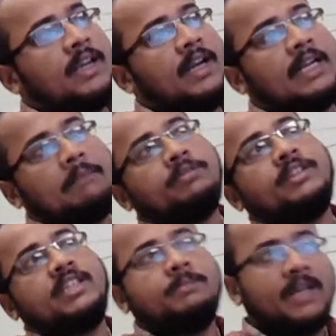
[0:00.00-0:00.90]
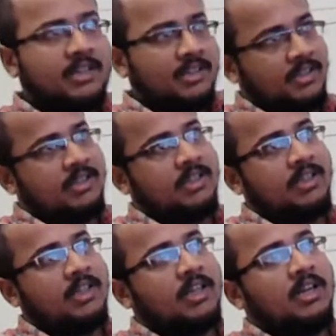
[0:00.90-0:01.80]
it can be feedback,
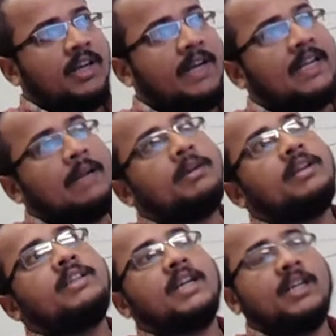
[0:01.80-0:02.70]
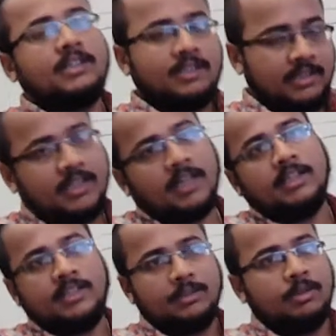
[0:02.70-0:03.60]
it can be
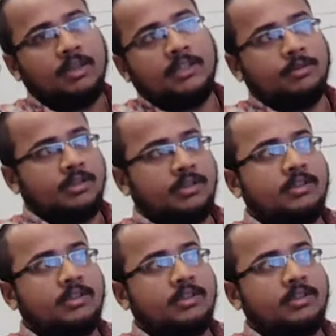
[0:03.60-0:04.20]
recurrent neural network.